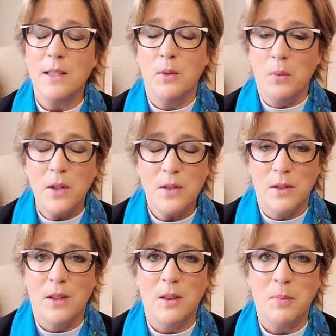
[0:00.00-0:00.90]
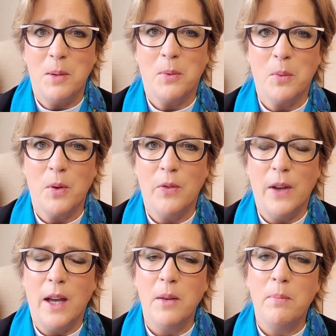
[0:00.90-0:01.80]
it was good that the people were
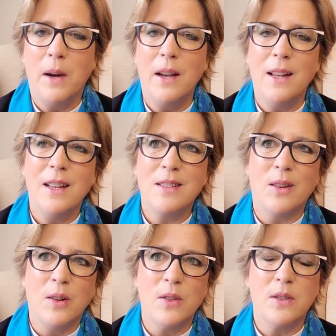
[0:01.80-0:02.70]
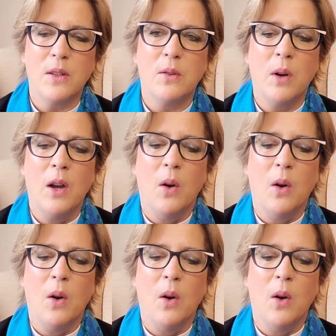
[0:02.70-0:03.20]
fed, but it's also